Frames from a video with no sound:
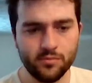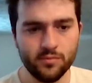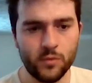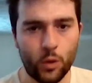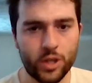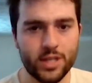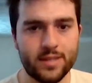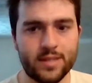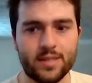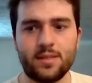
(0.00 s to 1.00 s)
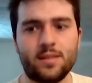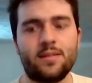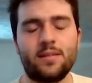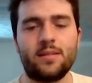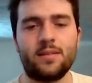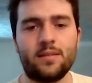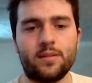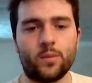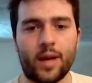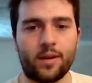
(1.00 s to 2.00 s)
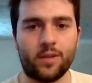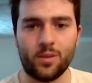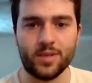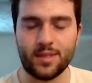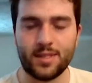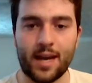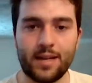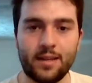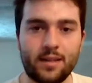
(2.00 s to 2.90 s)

Which is, well, I don't know, is it sad?